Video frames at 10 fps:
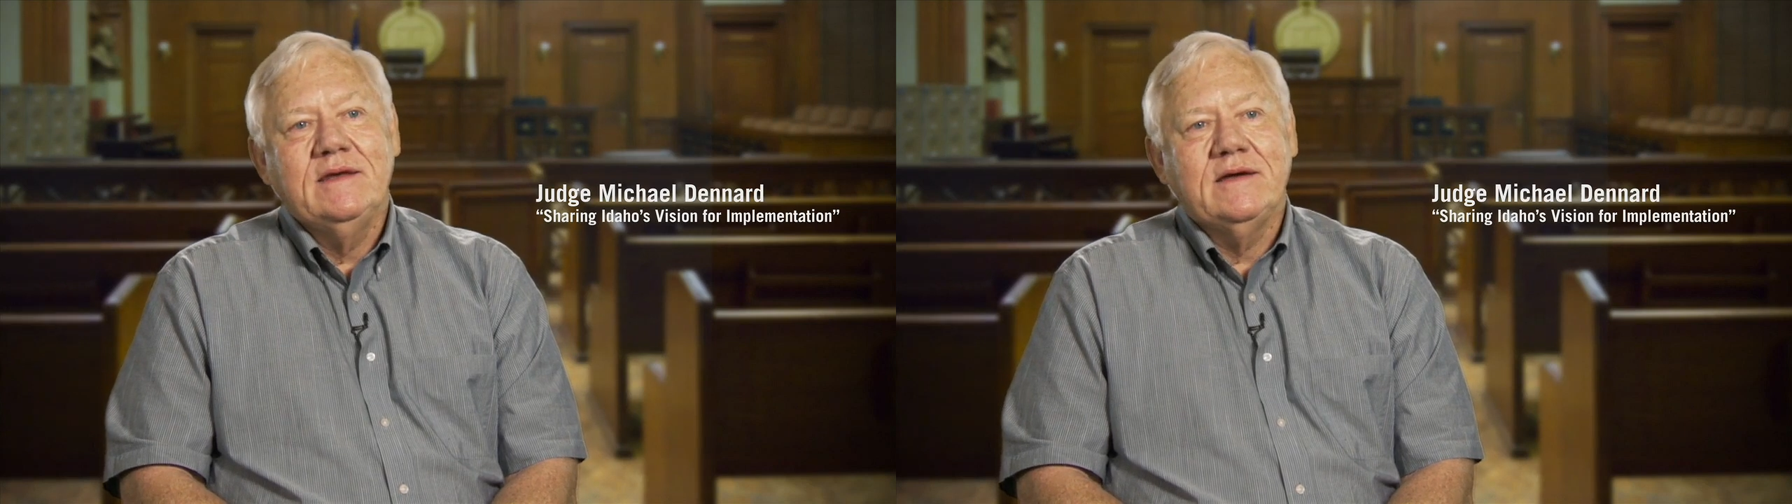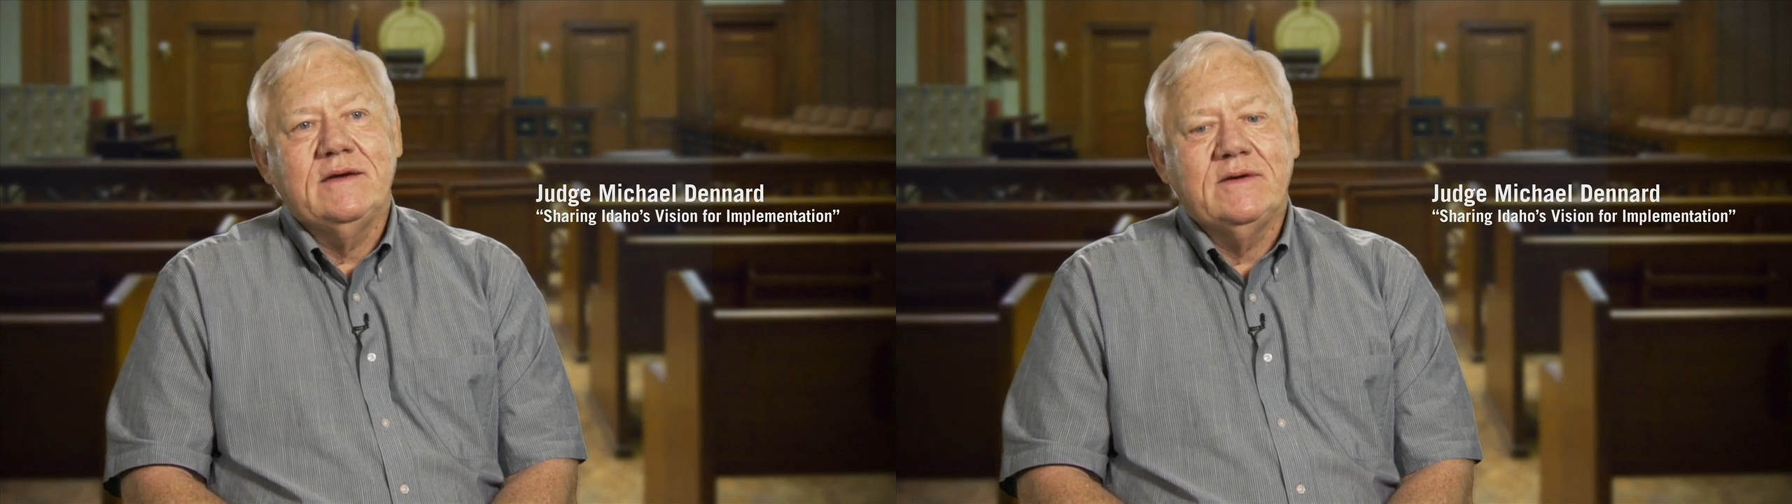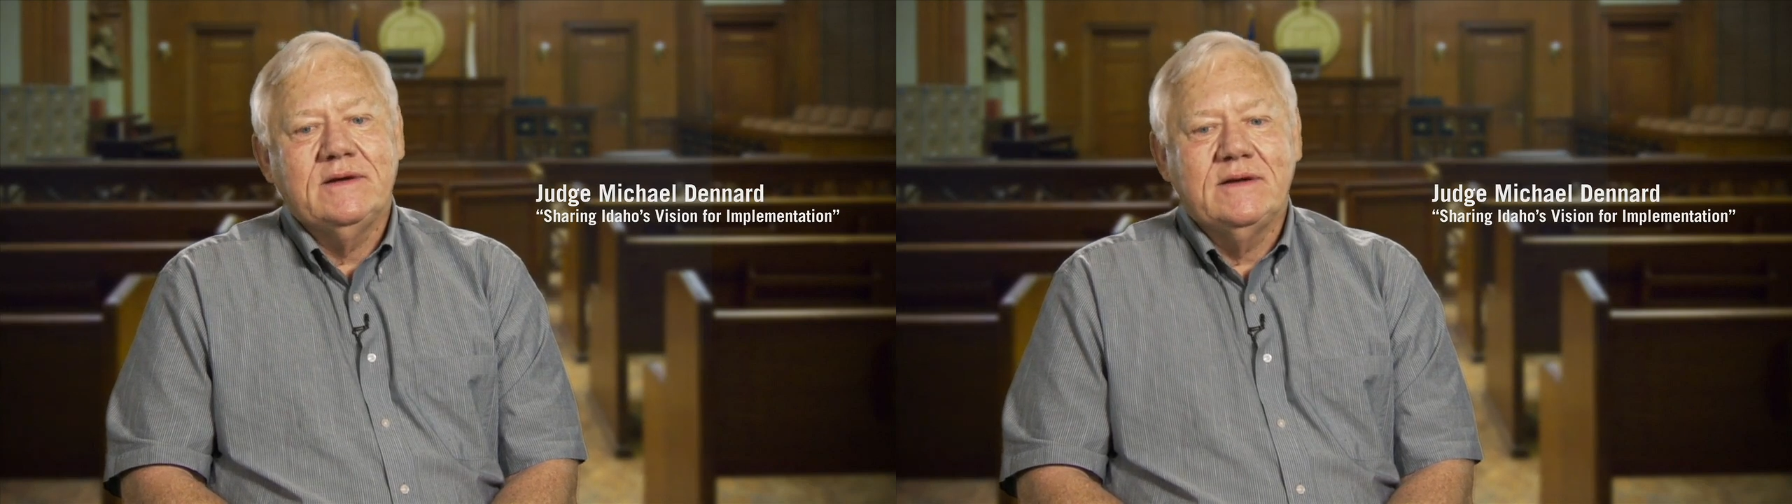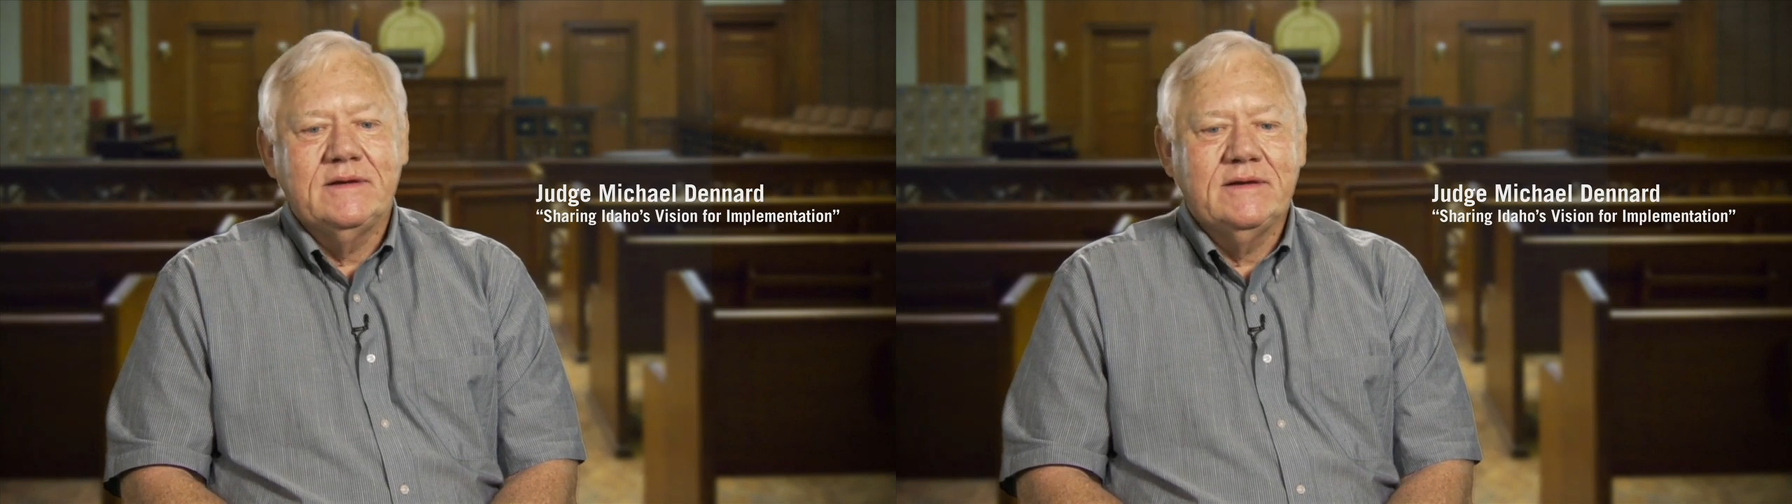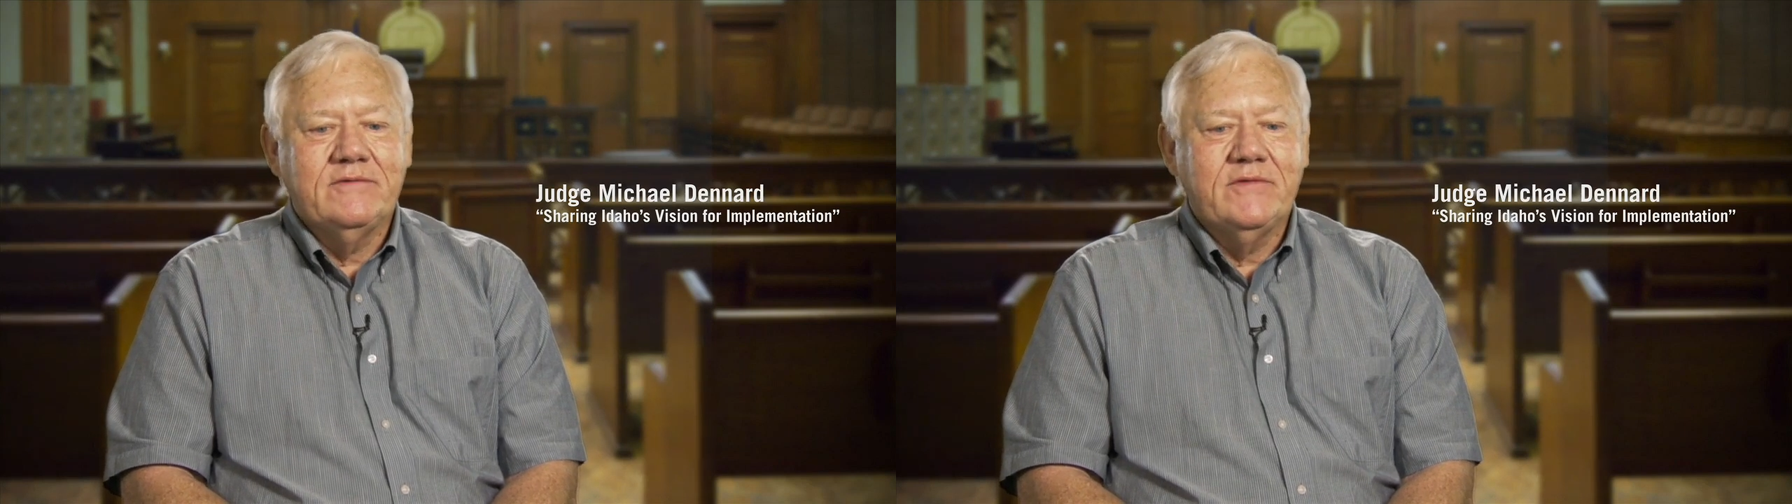
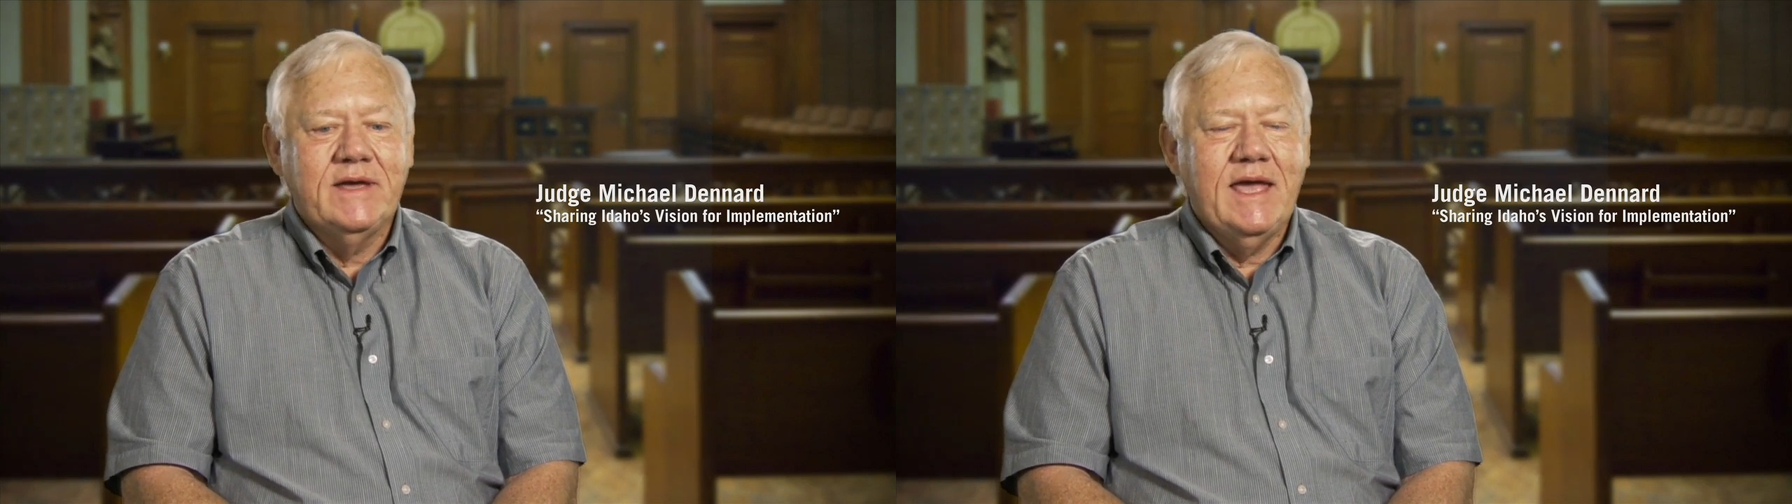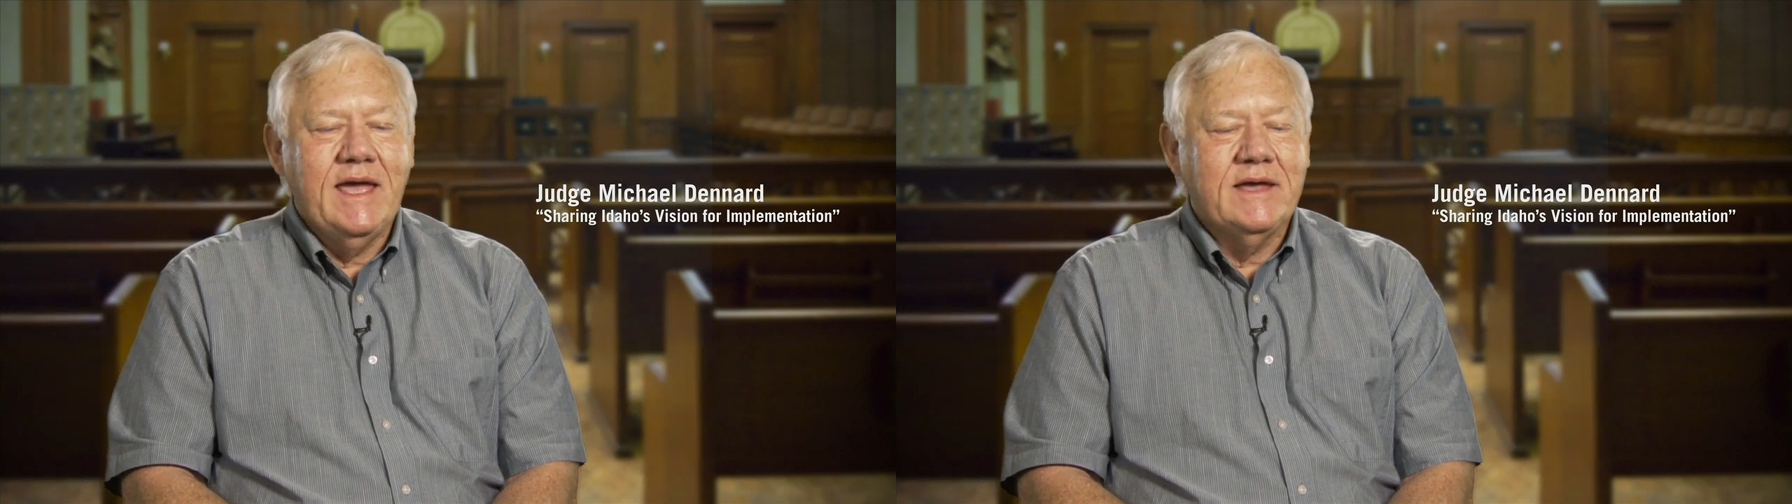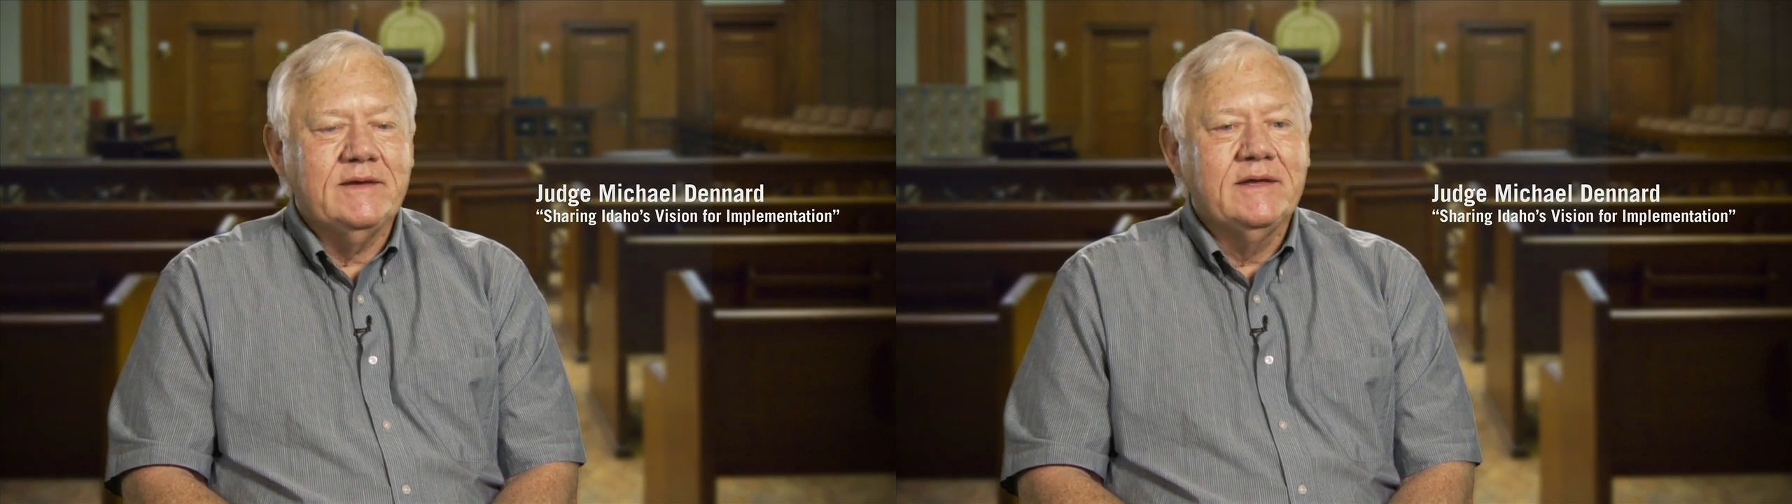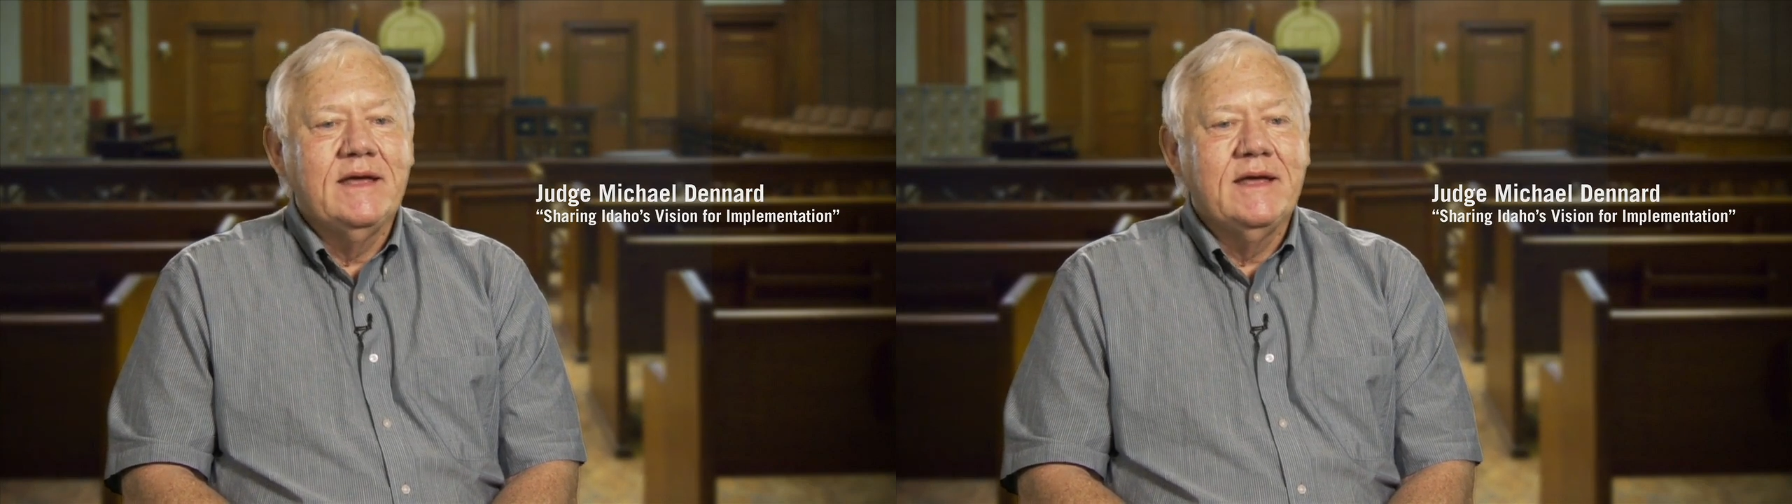if they can't,